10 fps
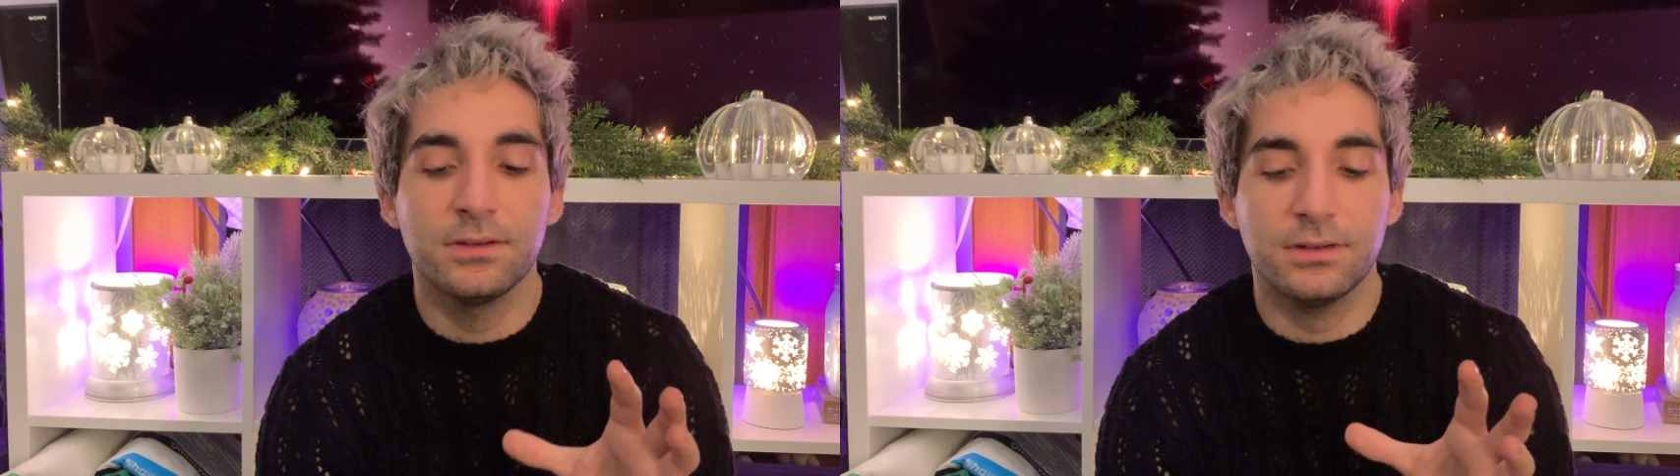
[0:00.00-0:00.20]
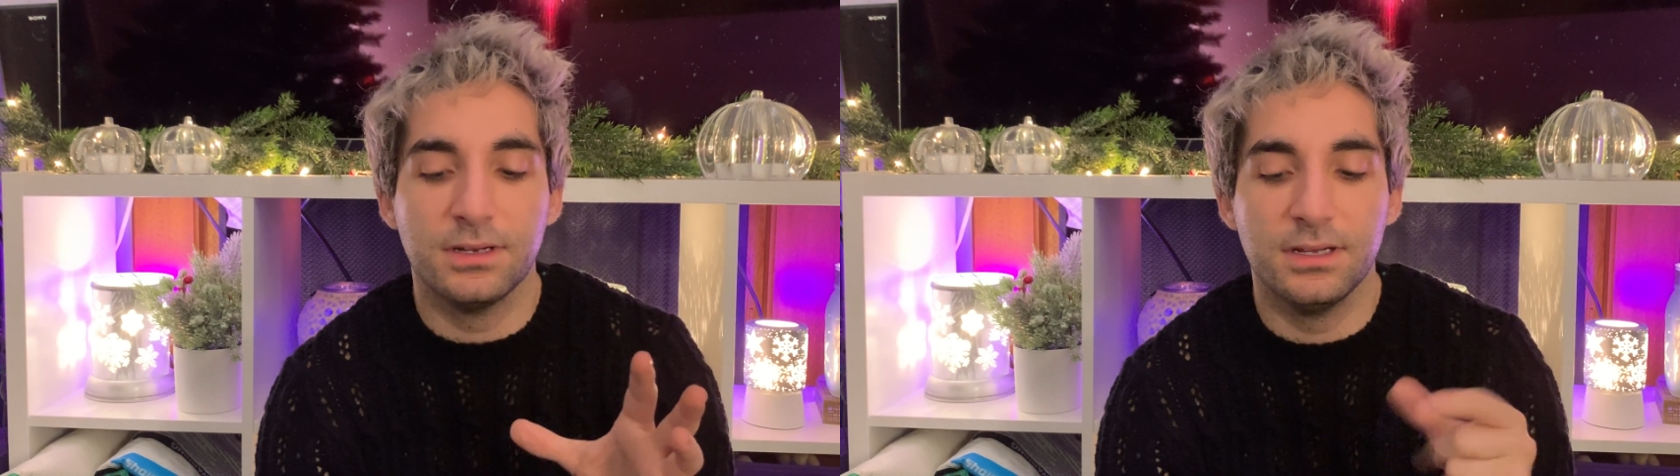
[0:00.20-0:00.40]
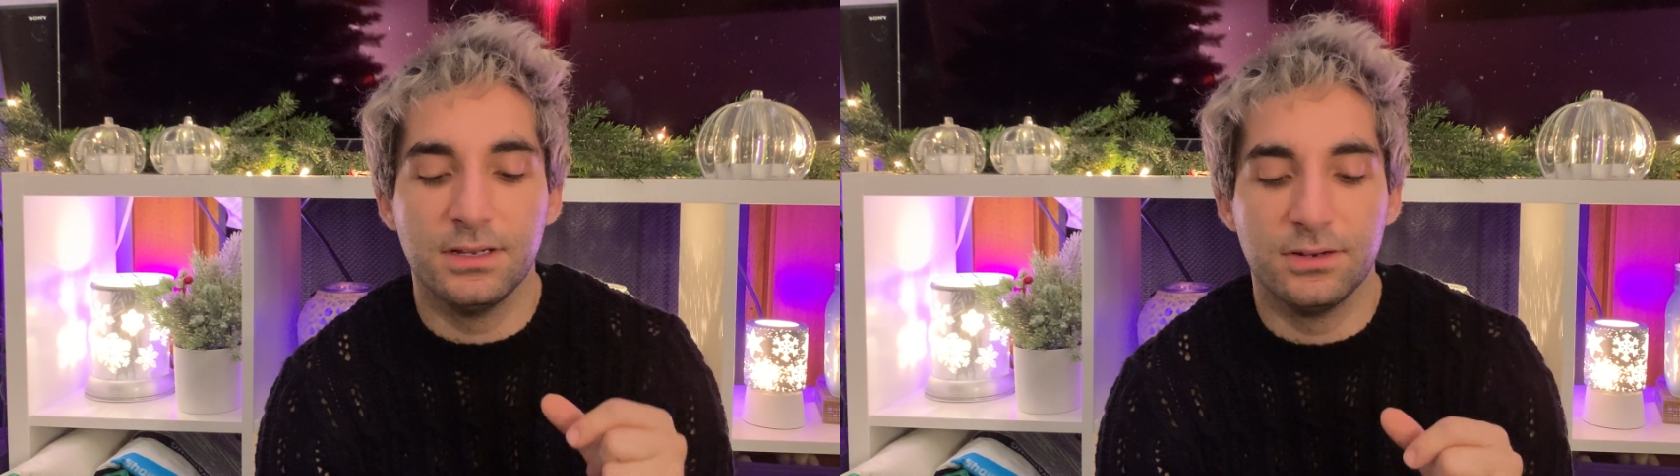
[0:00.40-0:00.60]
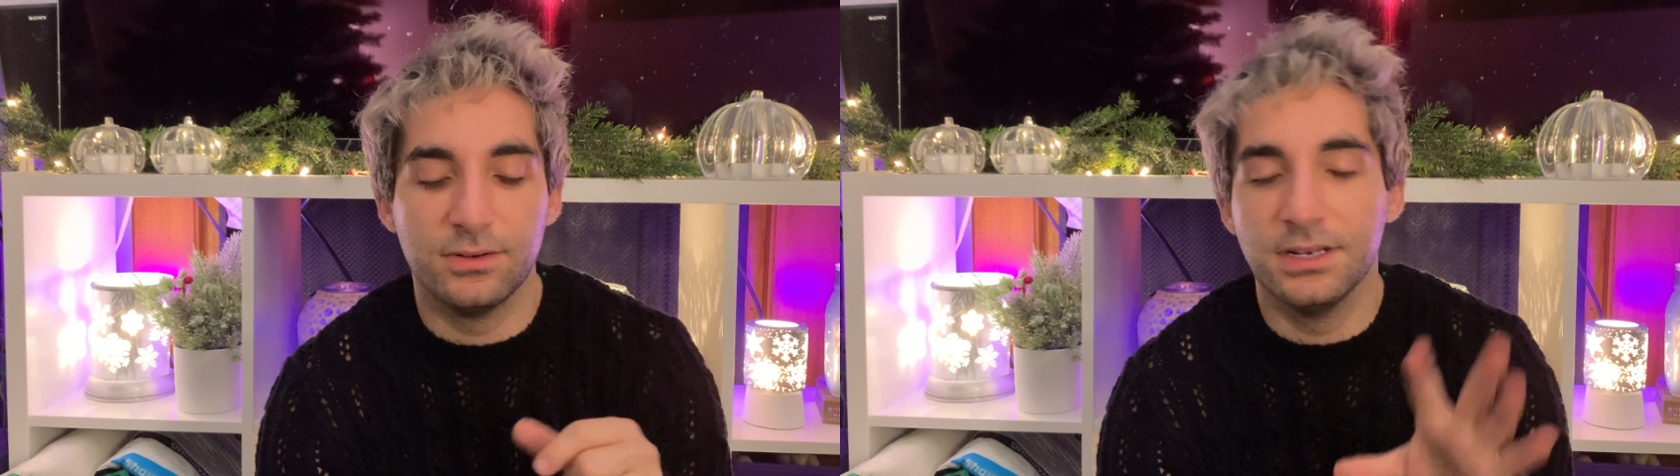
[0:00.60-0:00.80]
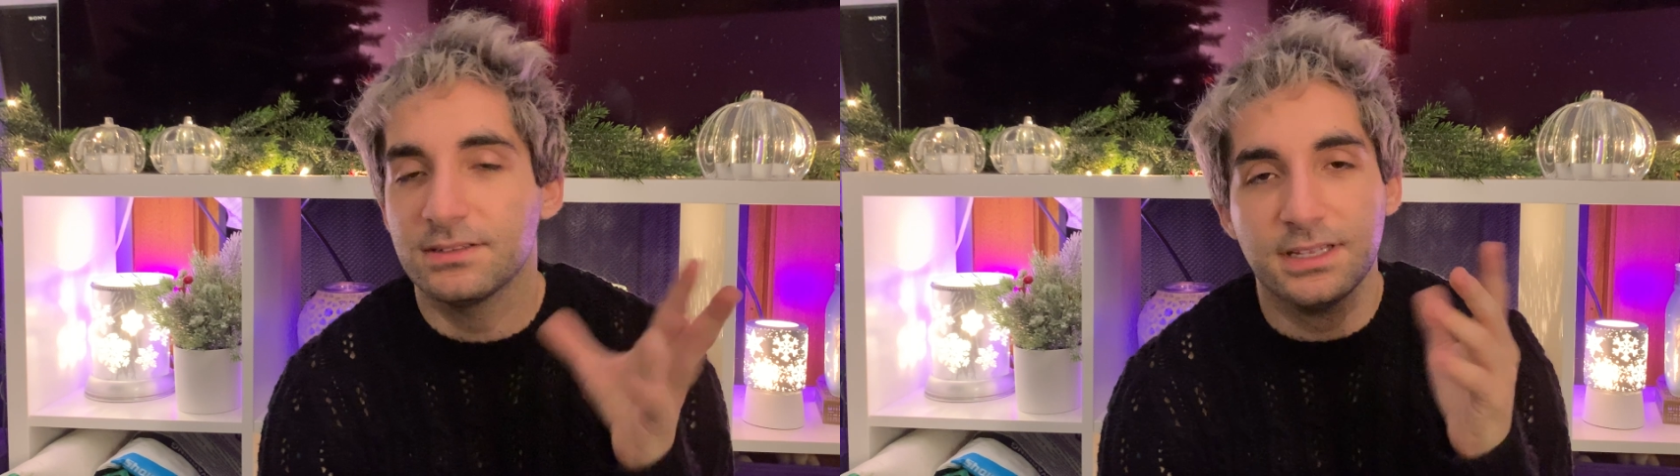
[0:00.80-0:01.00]
or
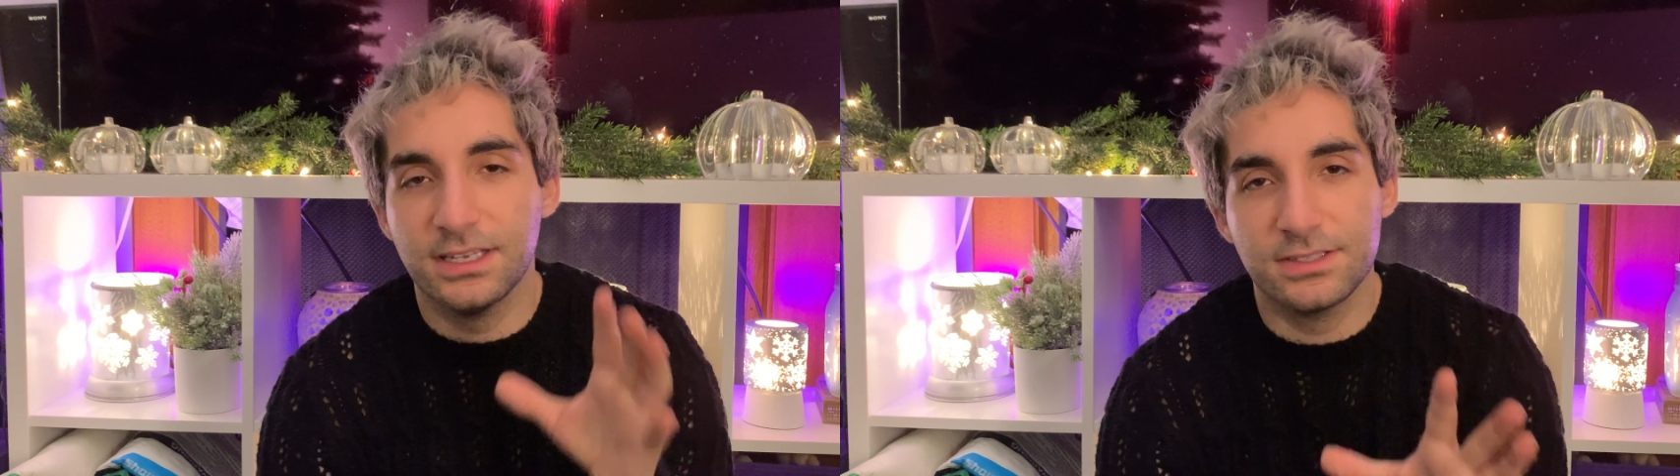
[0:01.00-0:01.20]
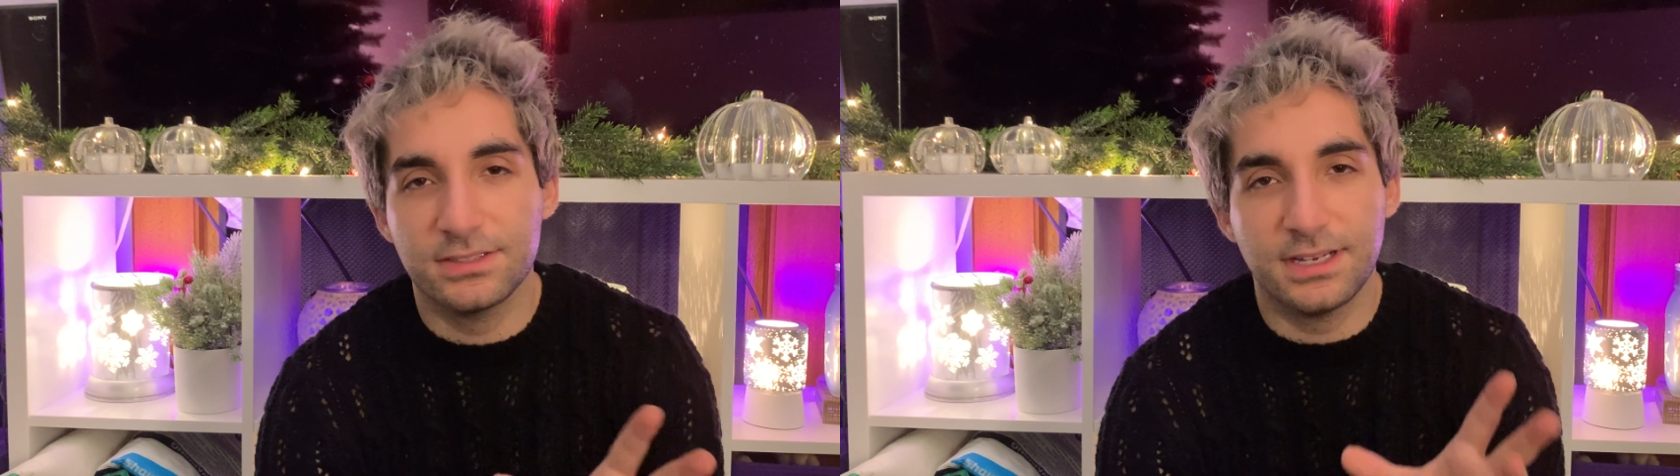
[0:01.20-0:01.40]
unglazed,